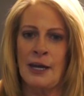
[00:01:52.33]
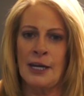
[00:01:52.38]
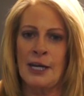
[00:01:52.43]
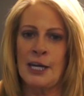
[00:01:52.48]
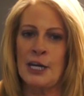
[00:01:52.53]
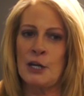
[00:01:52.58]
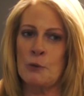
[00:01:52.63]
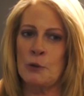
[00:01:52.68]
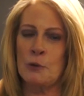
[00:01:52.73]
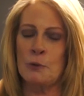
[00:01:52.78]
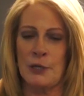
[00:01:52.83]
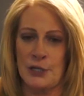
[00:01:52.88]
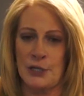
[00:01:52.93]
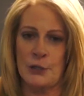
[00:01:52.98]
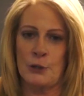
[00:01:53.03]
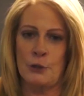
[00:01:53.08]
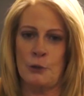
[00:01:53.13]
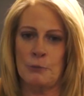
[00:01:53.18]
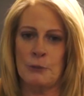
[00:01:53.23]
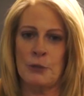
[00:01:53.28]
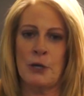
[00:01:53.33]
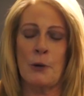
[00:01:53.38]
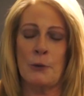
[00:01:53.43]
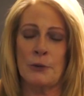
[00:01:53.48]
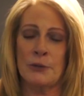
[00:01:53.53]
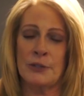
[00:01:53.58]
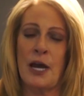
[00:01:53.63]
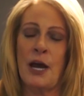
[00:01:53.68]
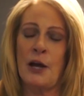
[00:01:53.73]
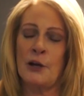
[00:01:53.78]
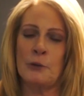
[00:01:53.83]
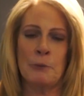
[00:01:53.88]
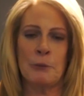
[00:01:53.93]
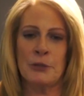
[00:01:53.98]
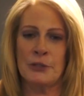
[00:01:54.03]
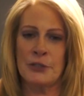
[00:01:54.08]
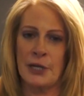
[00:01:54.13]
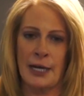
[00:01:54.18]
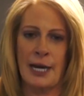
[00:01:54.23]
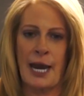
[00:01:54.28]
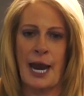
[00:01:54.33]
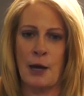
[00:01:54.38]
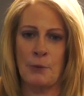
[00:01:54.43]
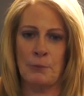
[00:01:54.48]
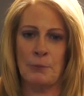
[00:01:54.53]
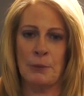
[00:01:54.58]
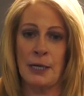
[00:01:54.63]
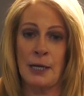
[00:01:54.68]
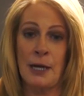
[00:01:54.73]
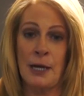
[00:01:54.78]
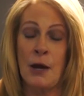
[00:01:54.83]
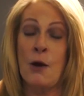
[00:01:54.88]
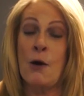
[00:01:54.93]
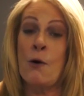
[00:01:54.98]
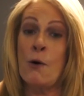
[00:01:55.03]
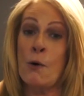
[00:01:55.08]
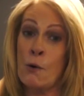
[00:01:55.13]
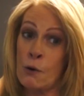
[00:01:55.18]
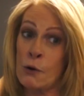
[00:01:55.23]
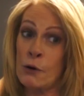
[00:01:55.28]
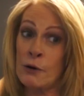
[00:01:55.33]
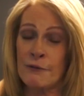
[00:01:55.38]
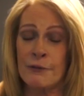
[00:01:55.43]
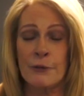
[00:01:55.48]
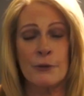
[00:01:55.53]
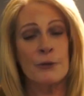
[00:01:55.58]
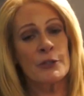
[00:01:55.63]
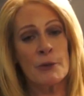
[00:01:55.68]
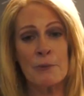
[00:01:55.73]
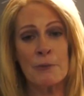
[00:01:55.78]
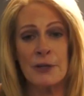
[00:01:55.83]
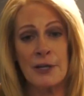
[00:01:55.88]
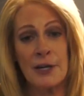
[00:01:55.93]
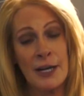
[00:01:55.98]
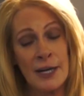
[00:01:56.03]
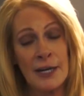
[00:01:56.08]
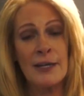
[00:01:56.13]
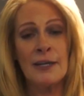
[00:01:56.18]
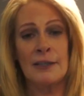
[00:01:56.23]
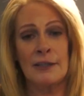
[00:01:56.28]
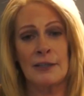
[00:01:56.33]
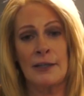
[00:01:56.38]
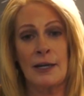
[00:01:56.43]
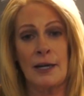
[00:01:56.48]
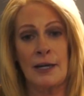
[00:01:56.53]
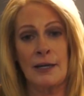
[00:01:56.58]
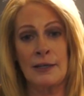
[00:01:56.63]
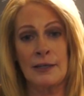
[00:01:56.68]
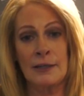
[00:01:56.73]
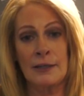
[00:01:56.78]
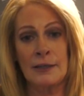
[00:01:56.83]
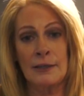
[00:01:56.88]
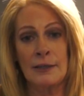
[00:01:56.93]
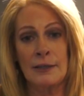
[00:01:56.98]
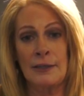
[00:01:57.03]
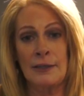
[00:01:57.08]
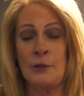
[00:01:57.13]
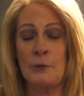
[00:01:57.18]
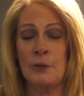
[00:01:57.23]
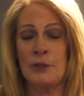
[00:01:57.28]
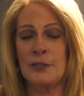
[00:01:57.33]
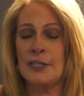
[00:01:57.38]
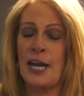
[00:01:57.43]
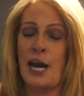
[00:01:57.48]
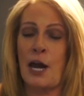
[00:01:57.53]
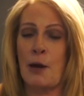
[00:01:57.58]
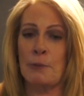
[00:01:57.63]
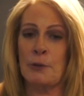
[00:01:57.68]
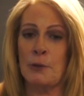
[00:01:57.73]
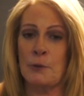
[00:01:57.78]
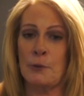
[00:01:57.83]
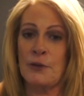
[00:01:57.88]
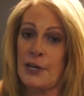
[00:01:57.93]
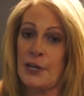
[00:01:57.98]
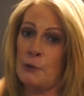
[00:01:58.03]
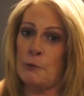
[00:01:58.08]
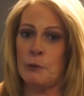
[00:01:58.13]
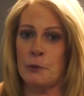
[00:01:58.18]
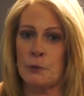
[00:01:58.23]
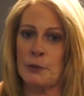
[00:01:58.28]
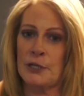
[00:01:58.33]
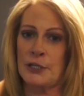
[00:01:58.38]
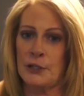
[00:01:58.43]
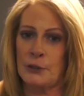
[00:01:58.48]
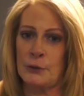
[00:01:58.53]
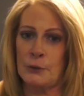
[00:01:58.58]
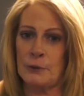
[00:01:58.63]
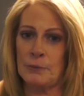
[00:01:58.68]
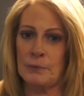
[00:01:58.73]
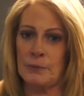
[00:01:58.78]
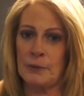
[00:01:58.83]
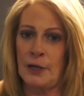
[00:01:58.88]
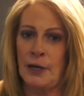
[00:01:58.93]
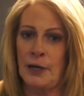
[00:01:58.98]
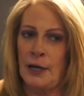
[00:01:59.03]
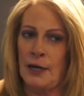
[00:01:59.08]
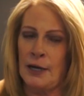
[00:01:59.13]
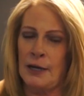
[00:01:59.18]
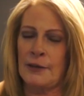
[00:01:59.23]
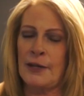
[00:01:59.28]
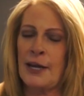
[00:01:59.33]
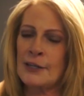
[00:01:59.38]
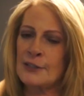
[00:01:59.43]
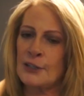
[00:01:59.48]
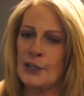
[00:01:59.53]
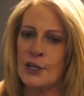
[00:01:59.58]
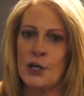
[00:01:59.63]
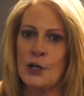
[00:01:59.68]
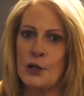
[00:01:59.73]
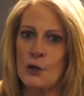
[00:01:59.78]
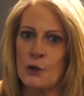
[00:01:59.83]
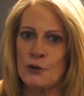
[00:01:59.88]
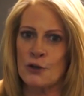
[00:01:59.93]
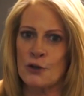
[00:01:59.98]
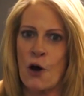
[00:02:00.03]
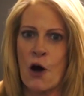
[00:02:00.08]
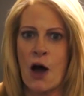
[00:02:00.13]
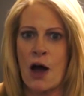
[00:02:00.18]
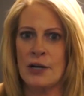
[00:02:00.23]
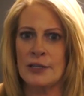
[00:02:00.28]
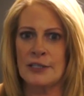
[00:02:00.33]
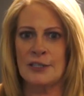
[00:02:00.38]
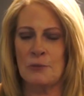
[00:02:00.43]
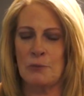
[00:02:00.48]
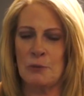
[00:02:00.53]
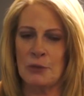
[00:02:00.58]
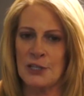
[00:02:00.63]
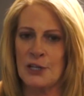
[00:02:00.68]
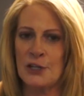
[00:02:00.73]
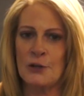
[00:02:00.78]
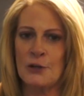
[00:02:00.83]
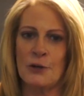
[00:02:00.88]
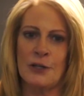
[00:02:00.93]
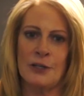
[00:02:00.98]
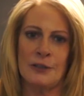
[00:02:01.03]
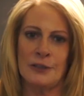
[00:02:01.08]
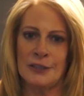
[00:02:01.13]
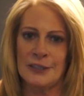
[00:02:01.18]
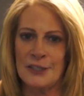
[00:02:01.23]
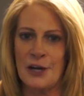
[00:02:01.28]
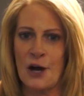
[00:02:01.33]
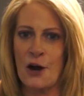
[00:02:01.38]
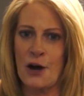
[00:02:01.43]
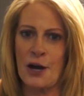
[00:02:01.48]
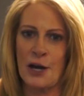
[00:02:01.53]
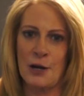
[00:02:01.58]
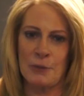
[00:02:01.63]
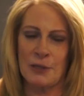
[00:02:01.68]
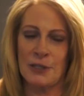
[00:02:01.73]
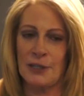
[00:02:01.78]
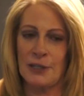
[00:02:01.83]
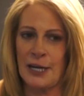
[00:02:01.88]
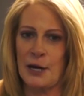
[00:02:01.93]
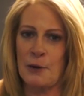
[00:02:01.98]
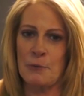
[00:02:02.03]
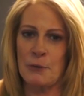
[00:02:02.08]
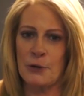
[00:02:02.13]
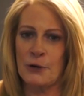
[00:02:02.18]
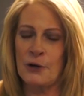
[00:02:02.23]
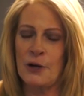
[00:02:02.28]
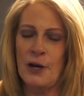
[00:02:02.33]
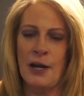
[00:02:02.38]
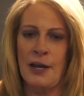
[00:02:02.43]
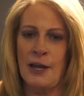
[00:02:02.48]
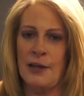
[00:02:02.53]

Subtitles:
he would redo them until I was 100% happy, or if there's something he didn't like, he wasn't happy with, he would redo them. And that's a huge cost in material and time and labor